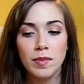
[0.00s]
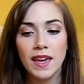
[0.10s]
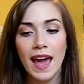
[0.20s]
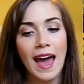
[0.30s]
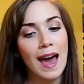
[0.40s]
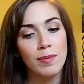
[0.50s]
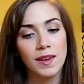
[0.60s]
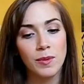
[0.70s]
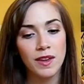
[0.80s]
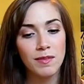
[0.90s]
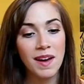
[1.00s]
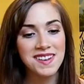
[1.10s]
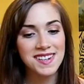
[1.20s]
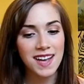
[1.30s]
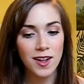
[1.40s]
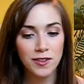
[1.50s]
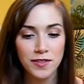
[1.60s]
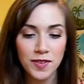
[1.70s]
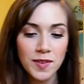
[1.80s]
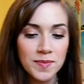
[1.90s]
be happy with
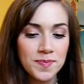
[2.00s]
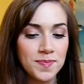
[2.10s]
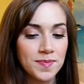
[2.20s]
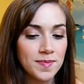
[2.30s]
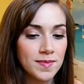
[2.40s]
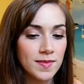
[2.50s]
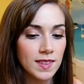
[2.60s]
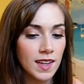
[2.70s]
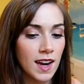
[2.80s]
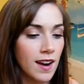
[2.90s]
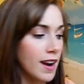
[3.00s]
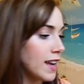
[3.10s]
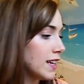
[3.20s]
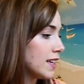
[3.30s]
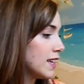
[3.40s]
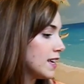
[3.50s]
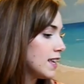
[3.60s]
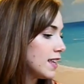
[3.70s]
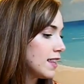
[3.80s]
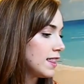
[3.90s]
myself. Alright.
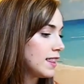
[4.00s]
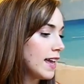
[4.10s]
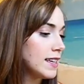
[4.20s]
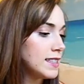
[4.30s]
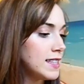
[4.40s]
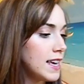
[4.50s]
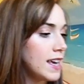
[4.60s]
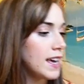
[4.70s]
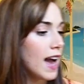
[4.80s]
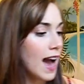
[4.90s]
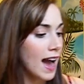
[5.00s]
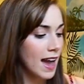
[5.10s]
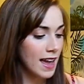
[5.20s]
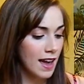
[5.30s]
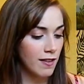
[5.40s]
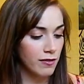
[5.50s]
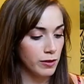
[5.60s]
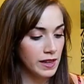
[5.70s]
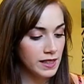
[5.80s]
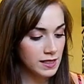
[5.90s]
Next thing, I
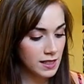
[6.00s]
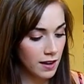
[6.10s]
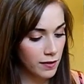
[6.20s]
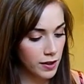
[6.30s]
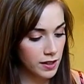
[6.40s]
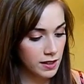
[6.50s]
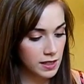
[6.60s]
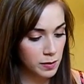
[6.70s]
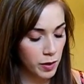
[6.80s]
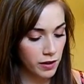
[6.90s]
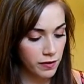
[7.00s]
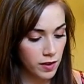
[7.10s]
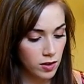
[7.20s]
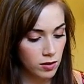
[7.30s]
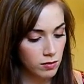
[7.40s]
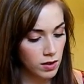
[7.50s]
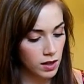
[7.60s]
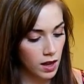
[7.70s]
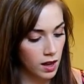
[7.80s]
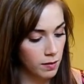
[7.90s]
have rediscovered this perfume
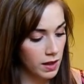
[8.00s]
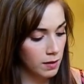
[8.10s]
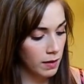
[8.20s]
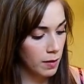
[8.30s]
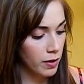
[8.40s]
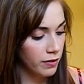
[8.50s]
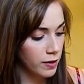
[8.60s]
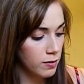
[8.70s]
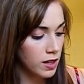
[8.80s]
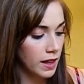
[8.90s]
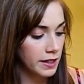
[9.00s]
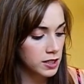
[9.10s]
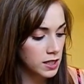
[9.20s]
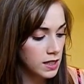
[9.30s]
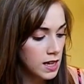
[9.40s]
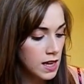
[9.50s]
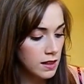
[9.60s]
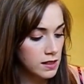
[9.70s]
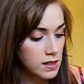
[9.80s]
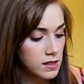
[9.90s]
in my perfume collection.
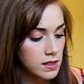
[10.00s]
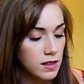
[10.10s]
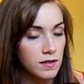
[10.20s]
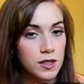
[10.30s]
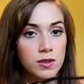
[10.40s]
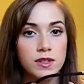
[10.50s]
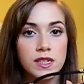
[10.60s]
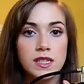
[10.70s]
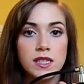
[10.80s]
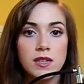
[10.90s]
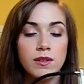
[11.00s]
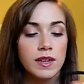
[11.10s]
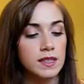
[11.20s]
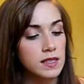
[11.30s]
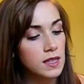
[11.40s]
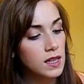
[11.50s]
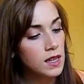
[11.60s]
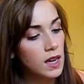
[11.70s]
This is the Victoria's Secret